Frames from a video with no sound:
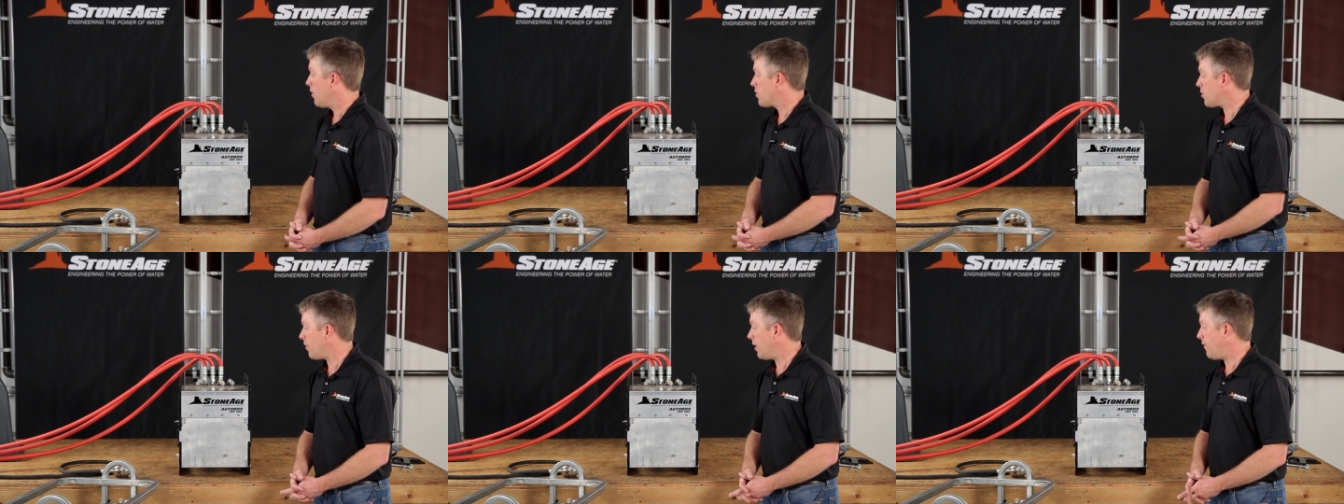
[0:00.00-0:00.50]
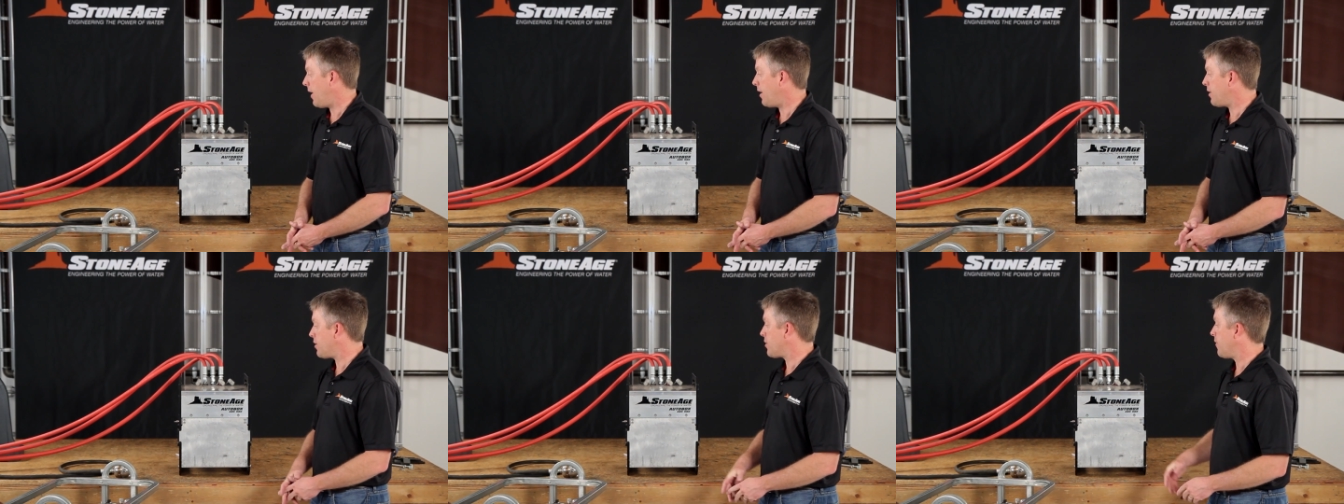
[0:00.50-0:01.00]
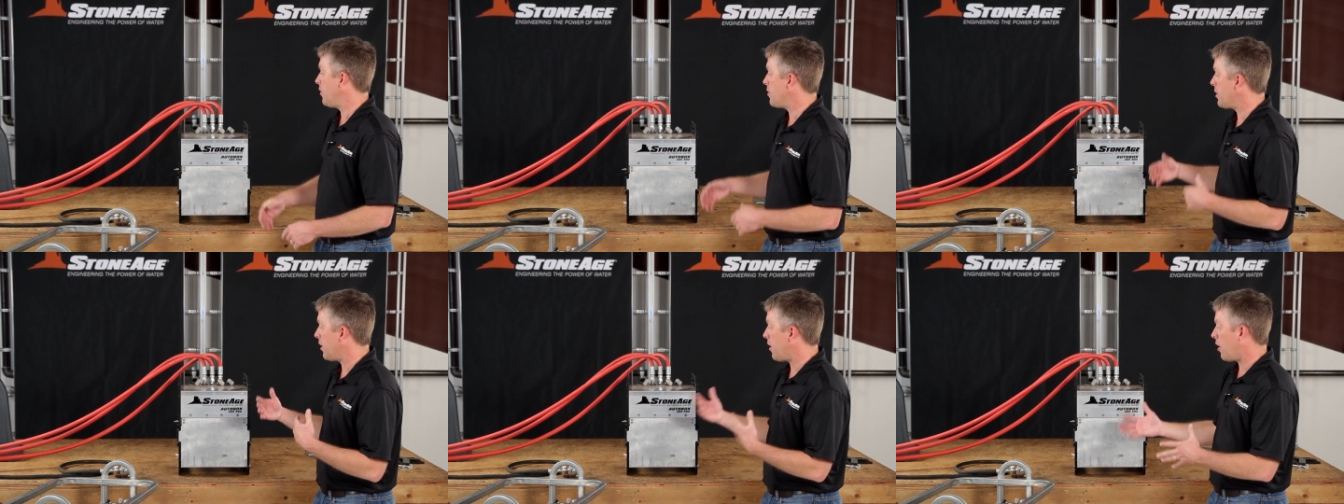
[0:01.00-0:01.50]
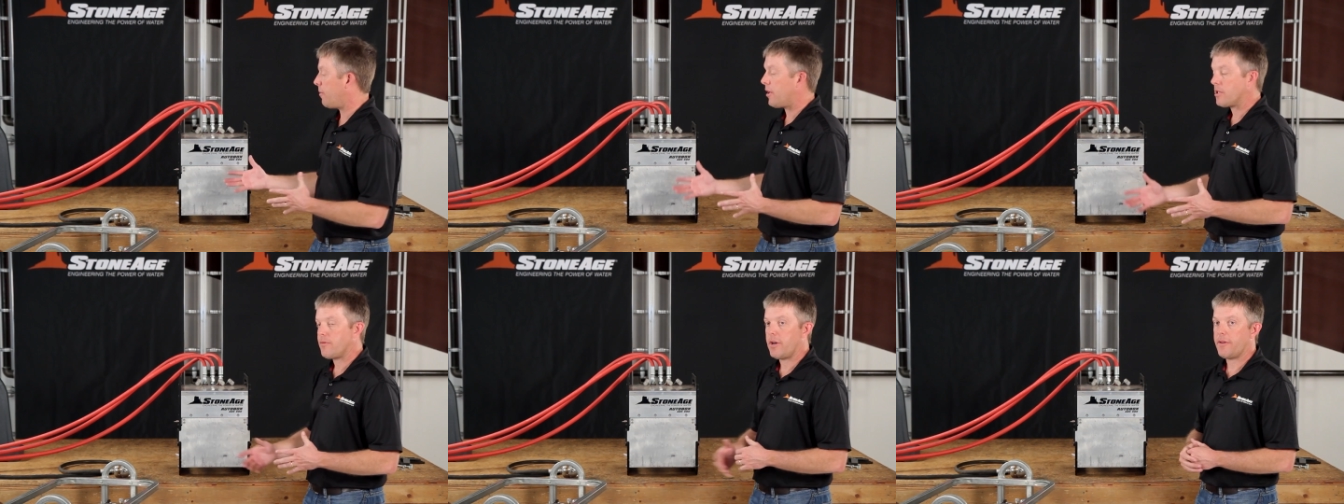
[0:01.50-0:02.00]
So the advantages of using an
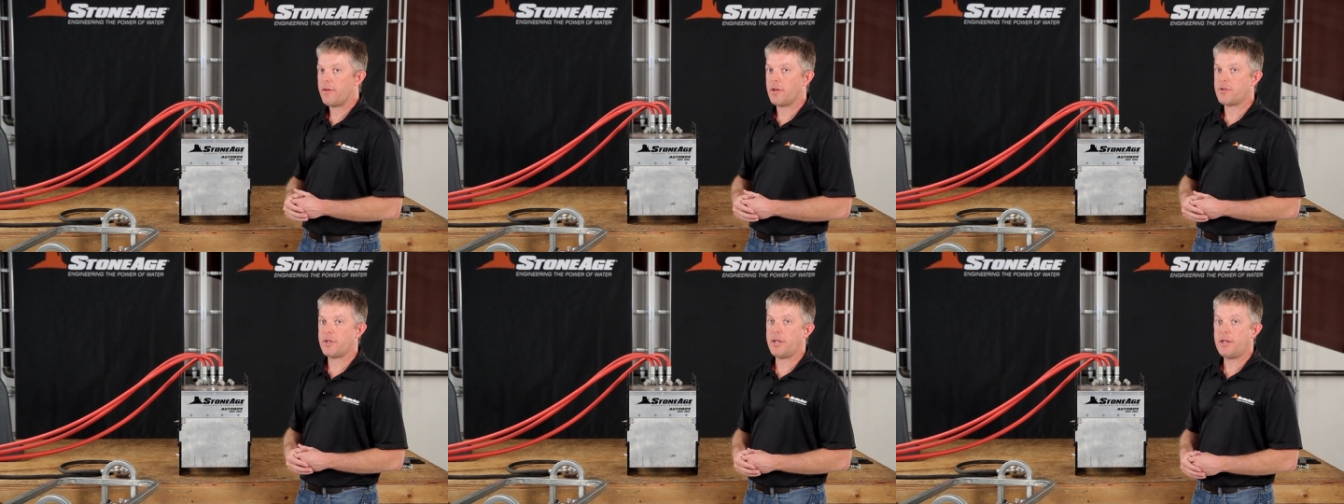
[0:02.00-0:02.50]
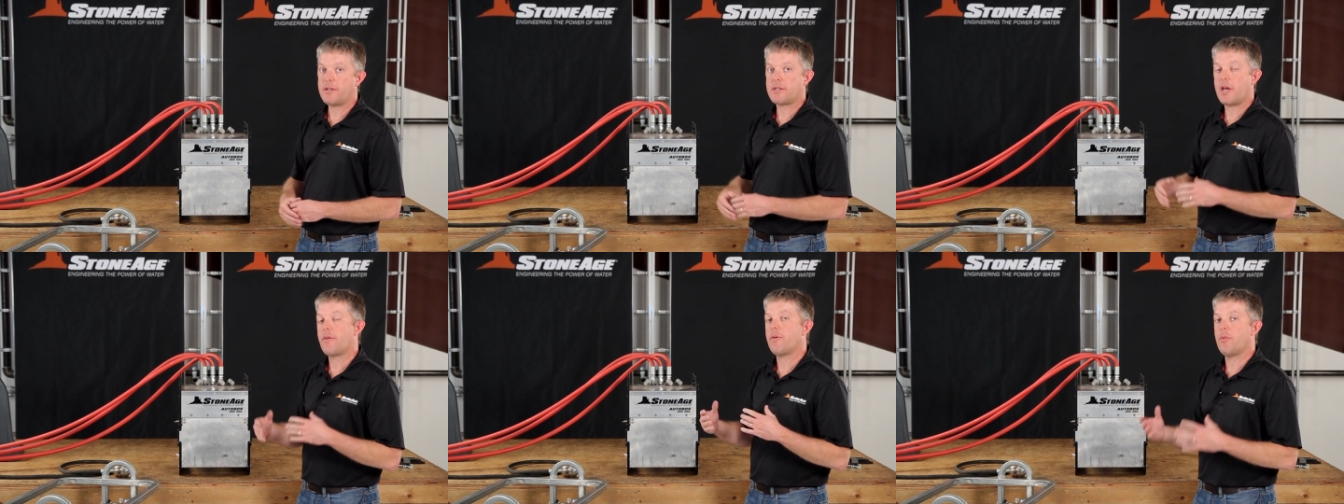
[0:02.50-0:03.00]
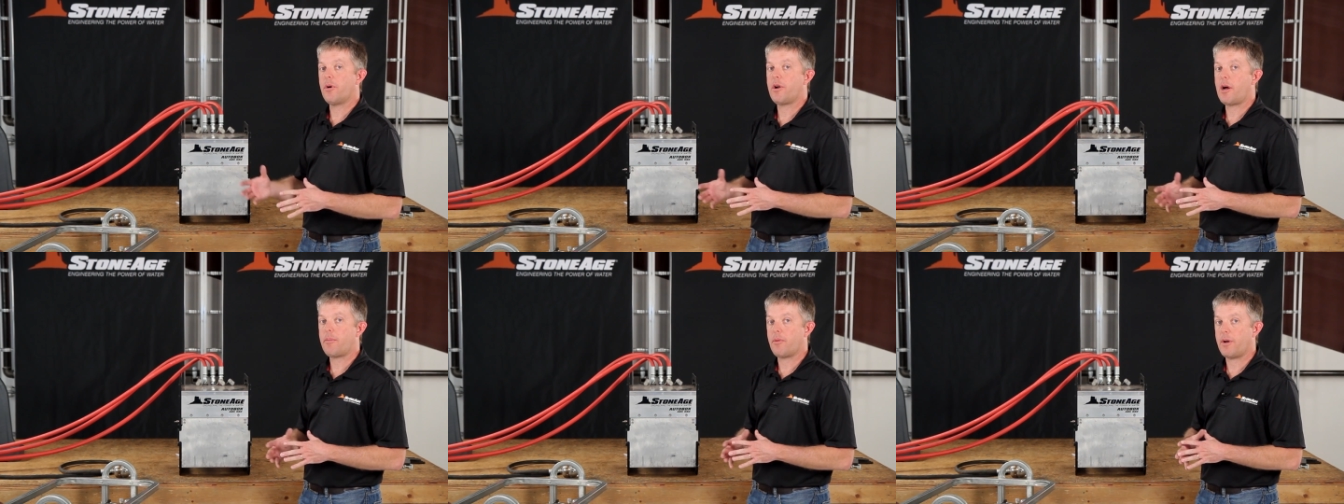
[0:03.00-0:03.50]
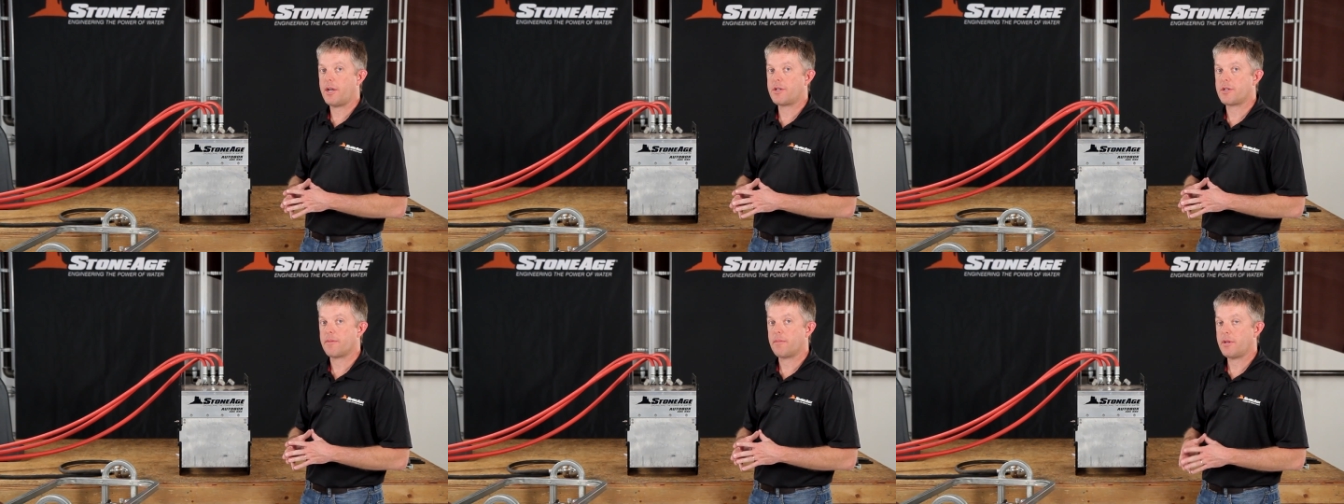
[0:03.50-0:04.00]
AutoBox 500 is that remote
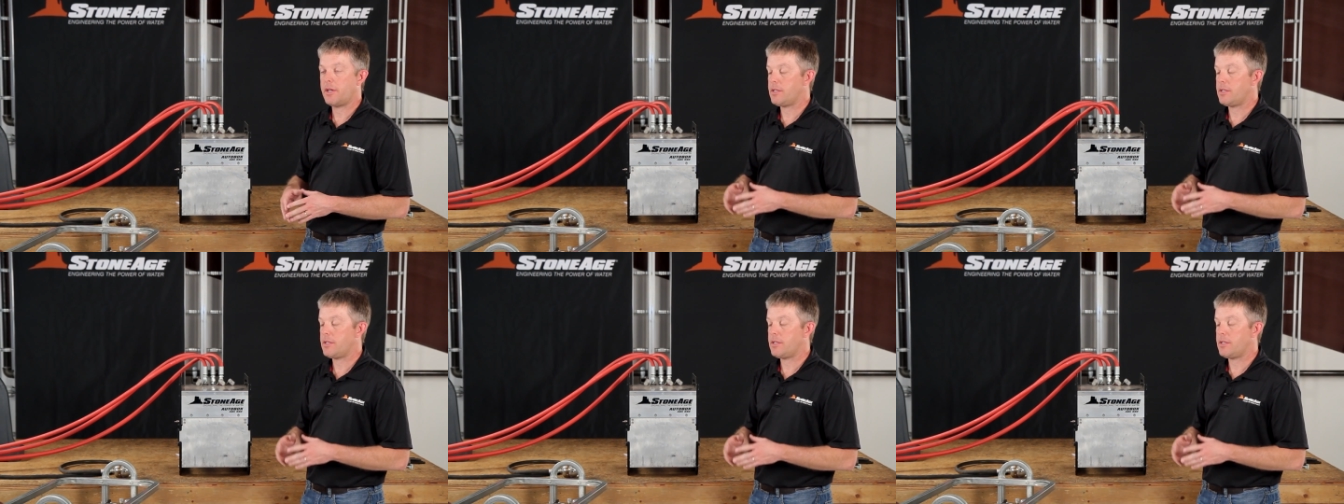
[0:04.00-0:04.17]
operation.